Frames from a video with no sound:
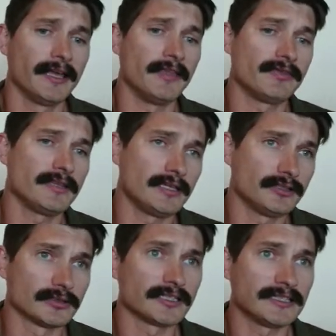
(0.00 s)
And
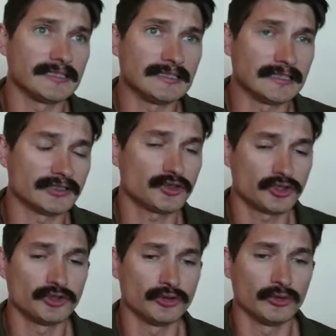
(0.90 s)
then you're getting
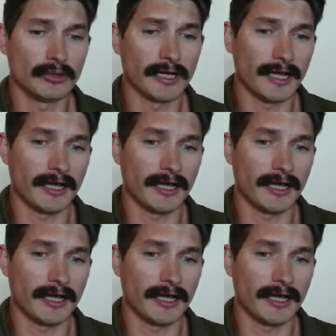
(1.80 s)
into